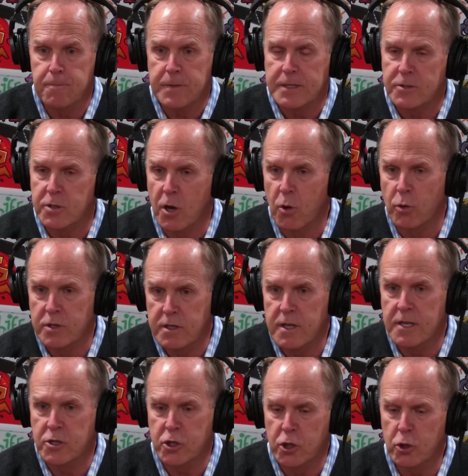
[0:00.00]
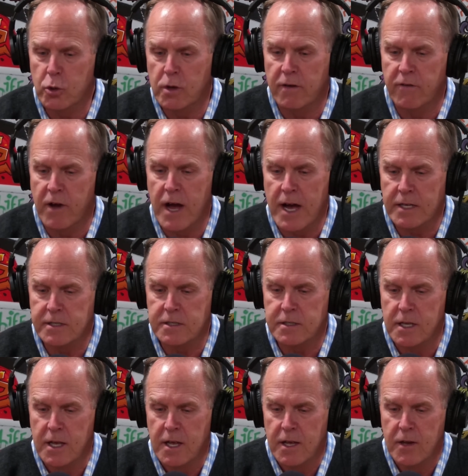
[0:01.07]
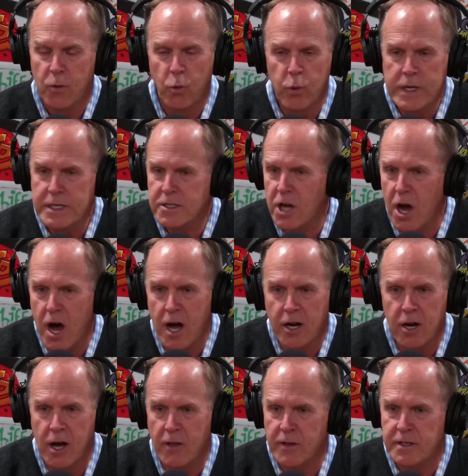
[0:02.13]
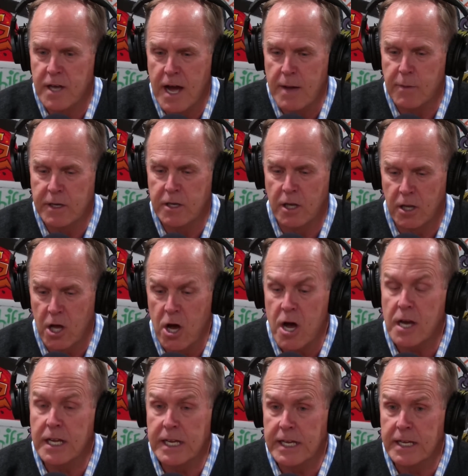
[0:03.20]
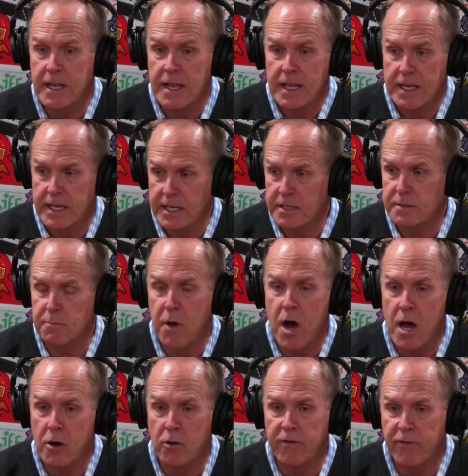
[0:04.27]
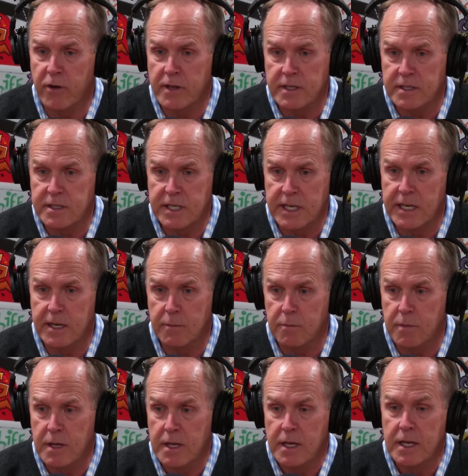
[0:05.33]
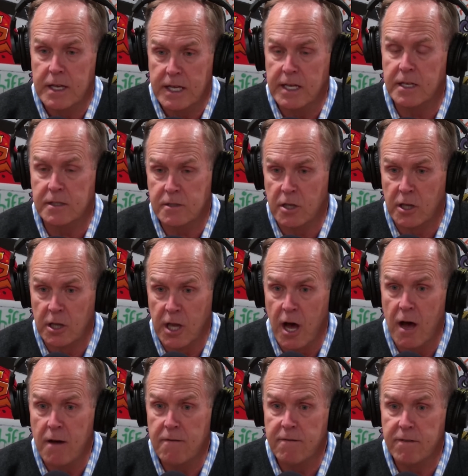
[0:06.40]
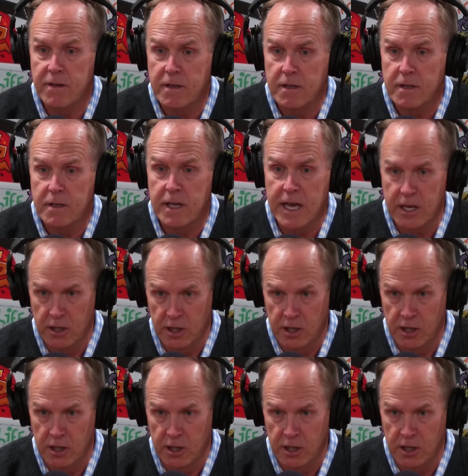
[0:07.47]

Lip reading: So the two of us, we talk all the time. And Kalani, his motto for this team is love and